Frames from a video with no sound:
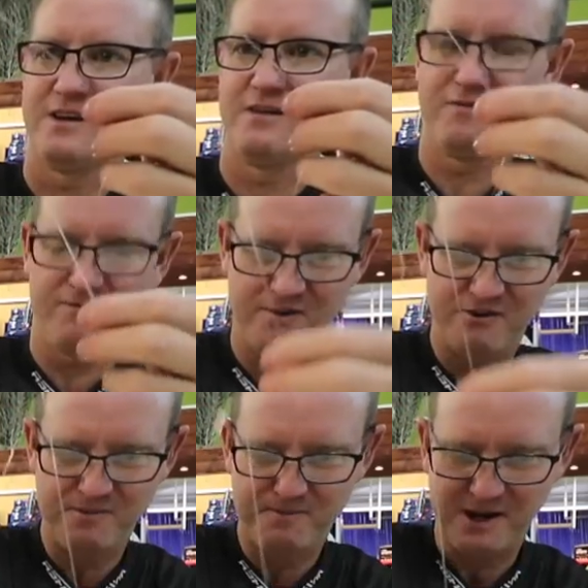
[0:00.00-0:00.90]

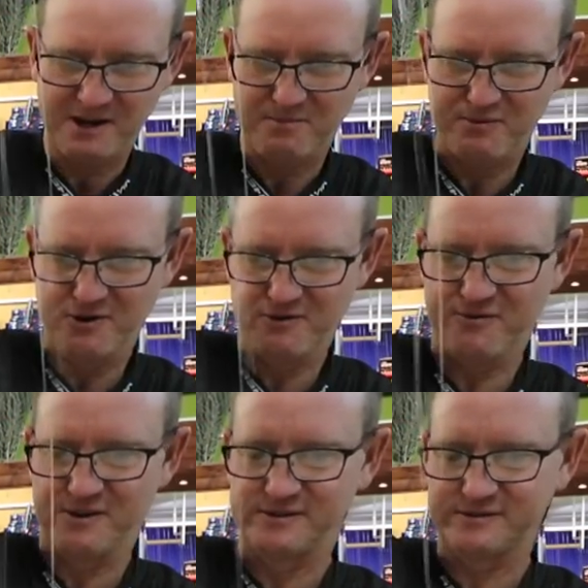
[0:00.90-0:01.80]
very pecker
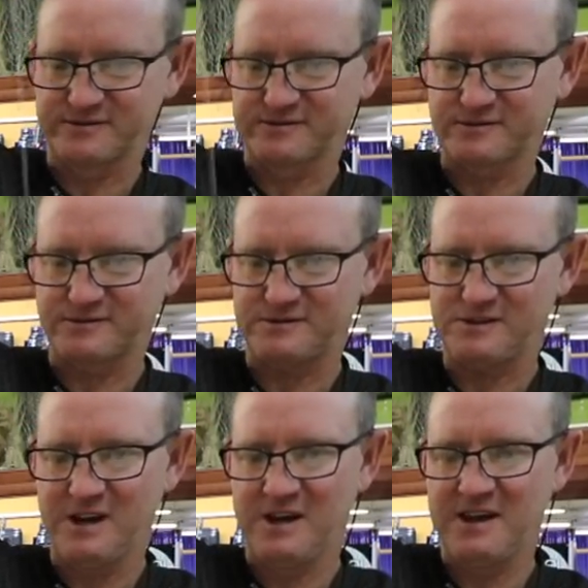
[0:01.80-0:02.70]
proof.
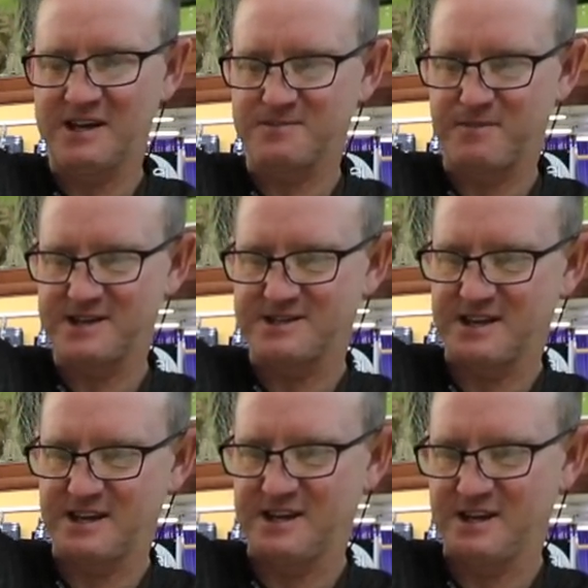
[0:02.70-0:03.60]
And that's
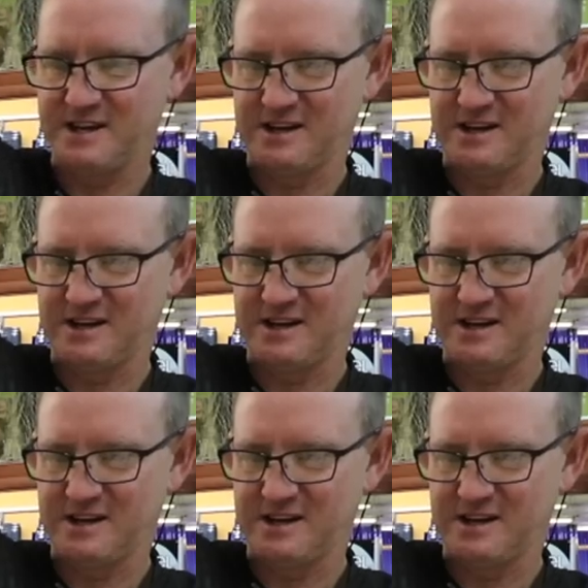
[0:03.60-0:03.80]
basically